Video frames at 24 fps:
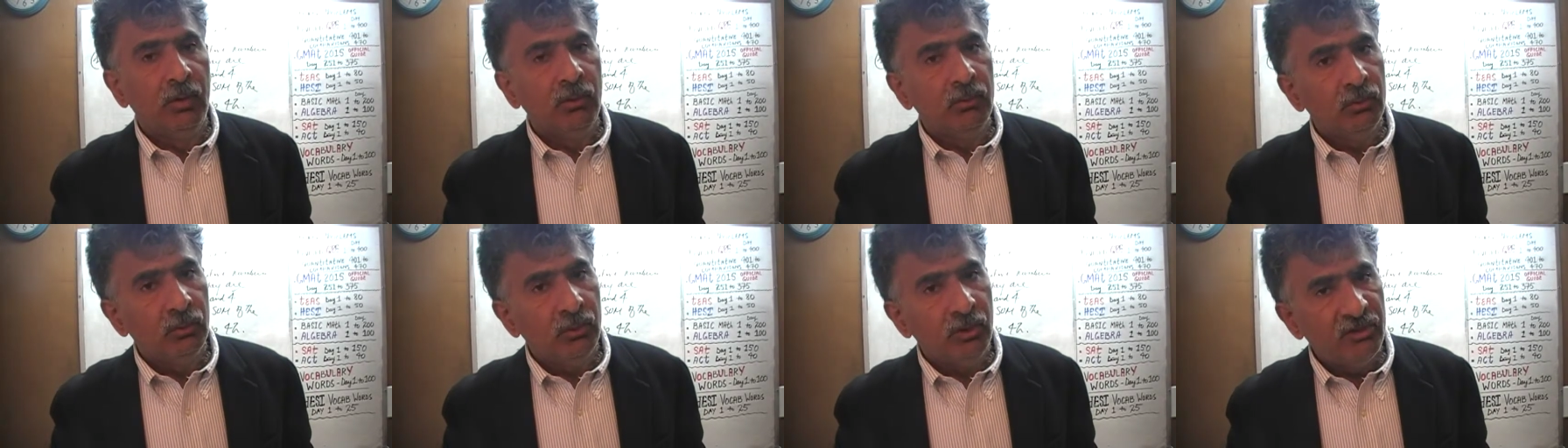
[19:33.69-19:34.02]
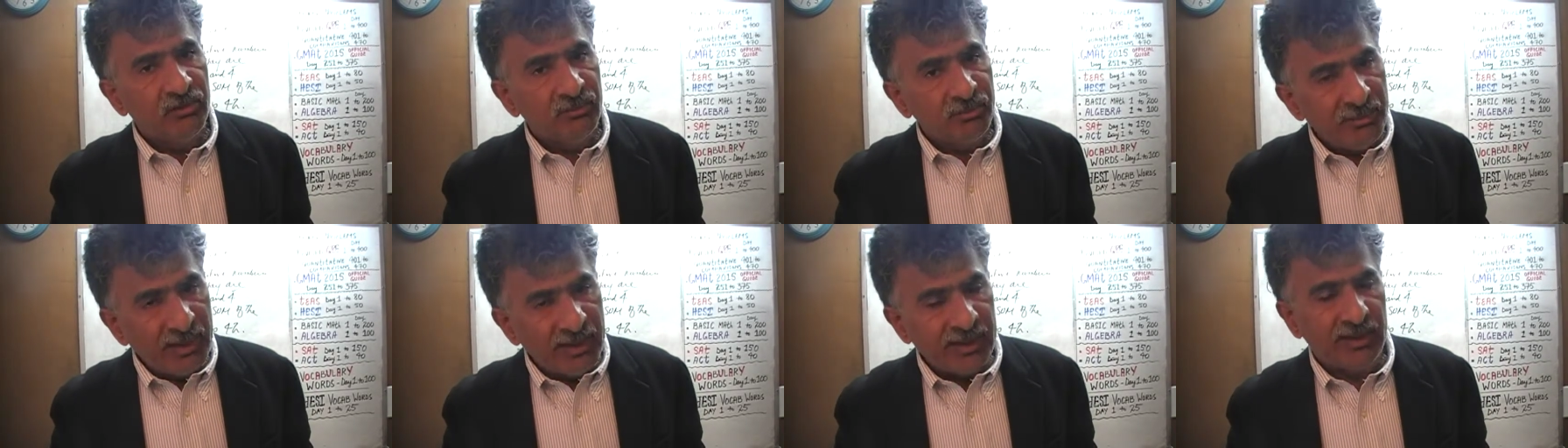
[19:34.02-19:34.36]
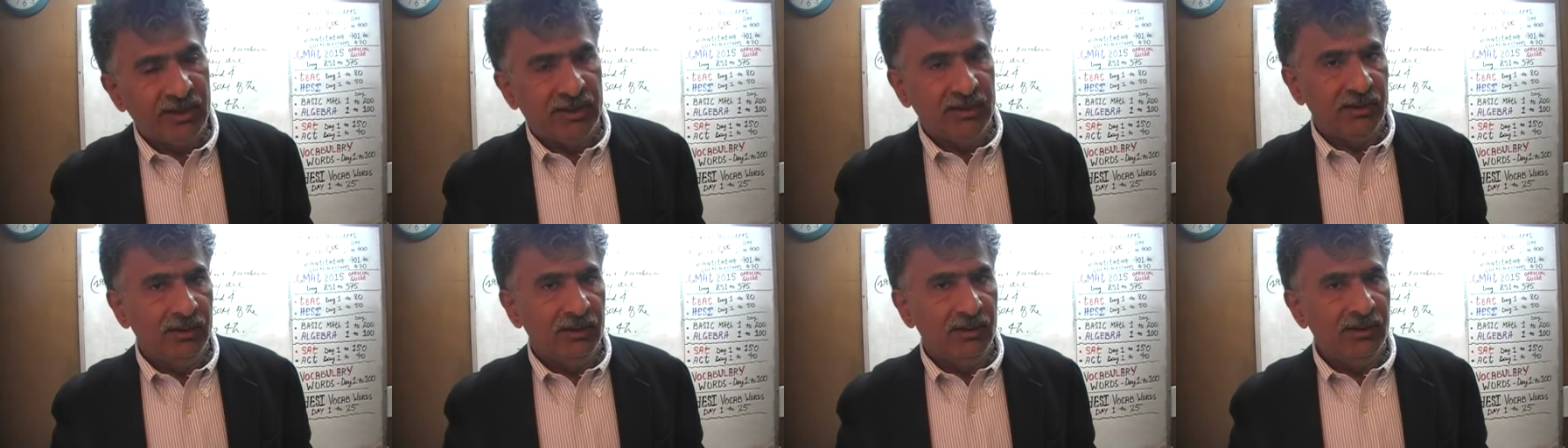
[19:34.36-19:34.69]
So let's make
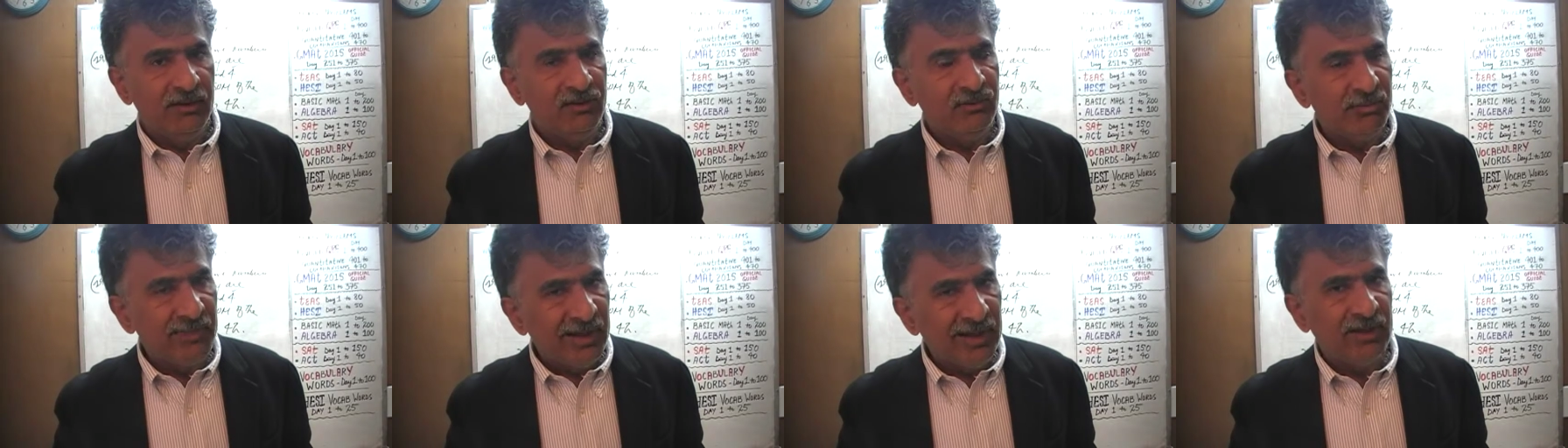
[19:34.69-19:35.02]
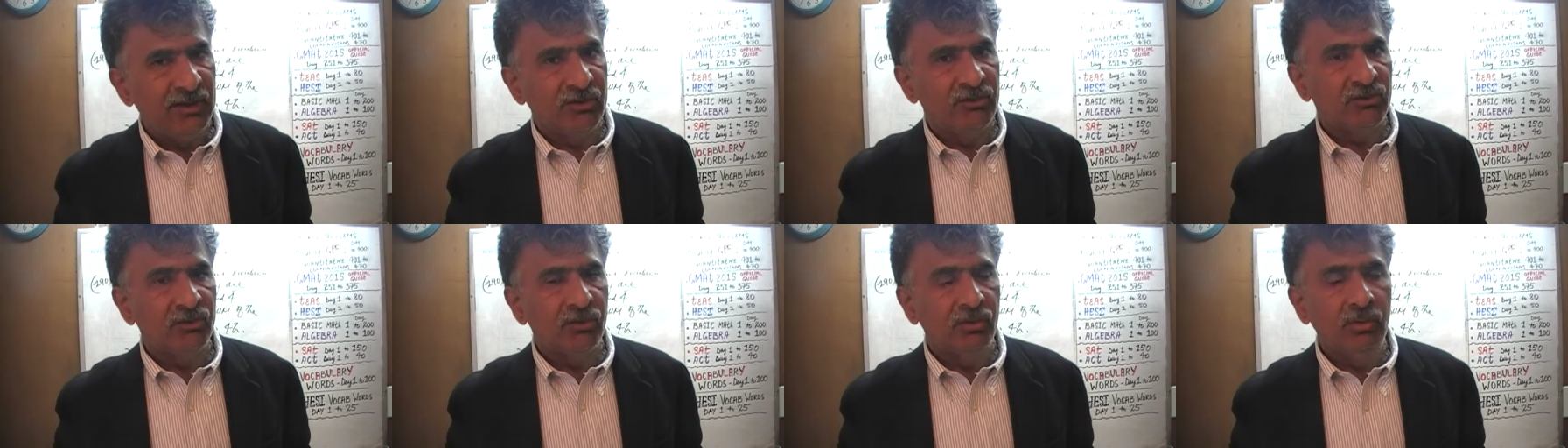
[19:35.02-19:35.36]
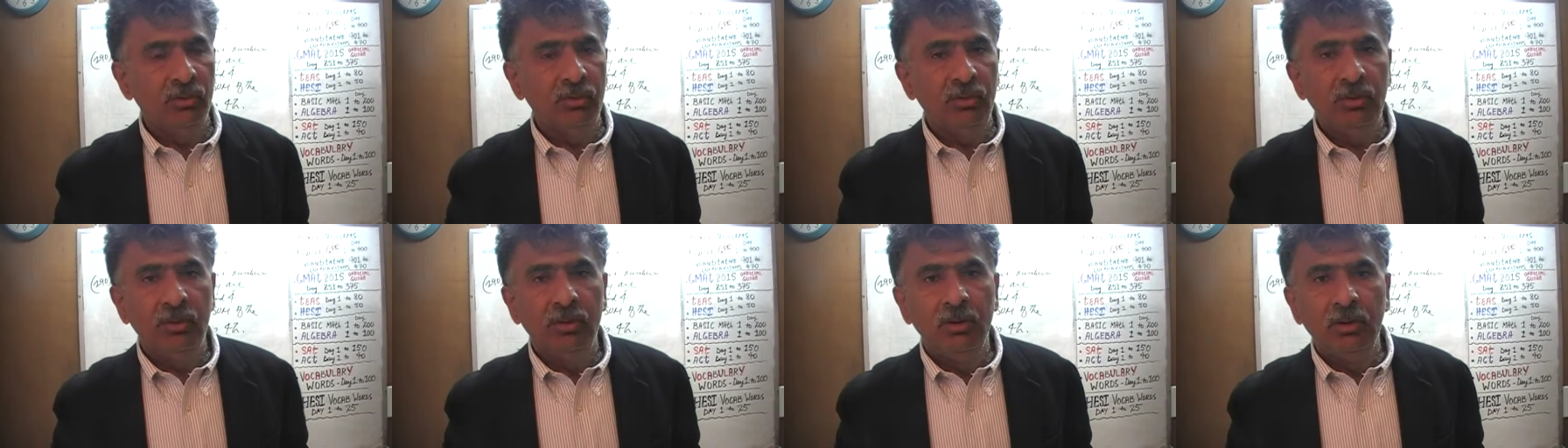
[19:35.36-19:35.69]
it. Let's make it
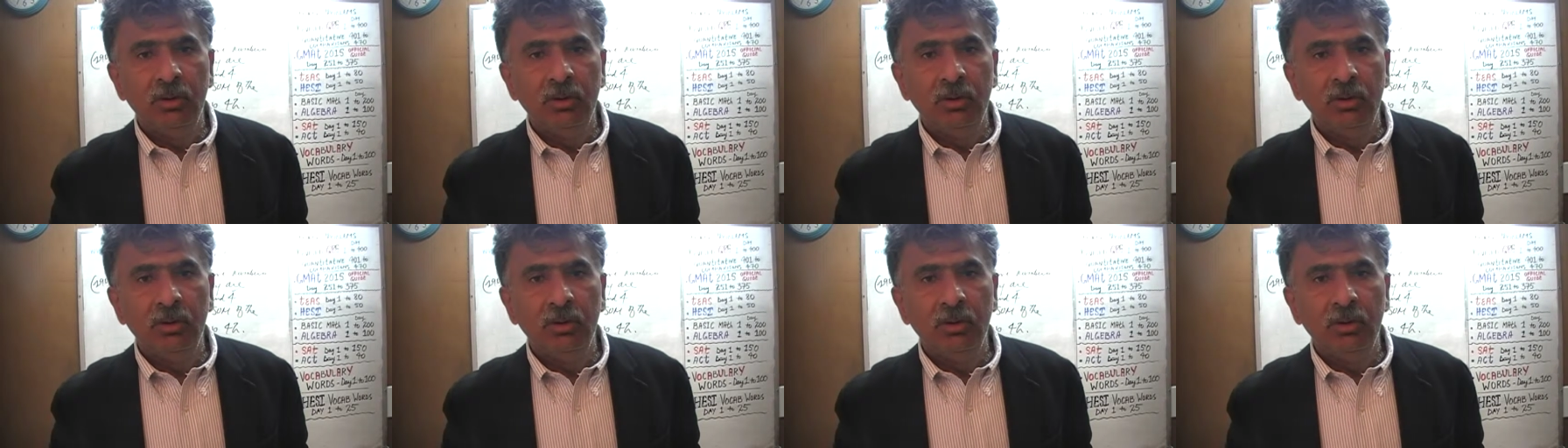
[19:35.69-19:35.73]
so.